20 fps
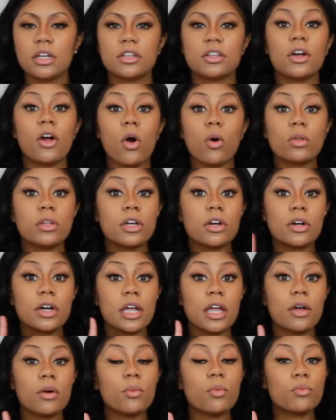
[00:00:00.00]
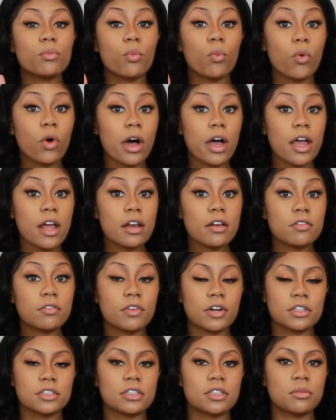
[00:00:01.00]
they're only going to get one
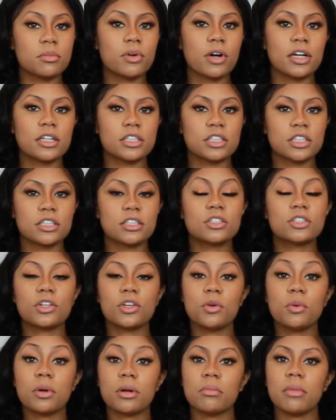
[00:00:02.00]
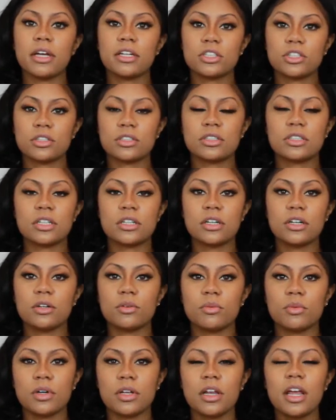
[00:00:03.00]
first impression. So you want to make sure it's a
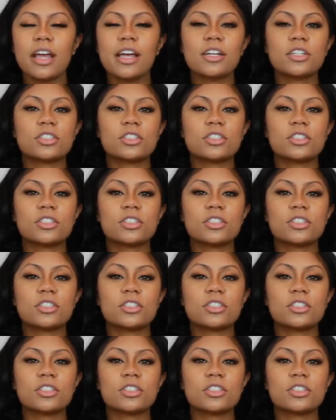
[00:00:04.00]
good one.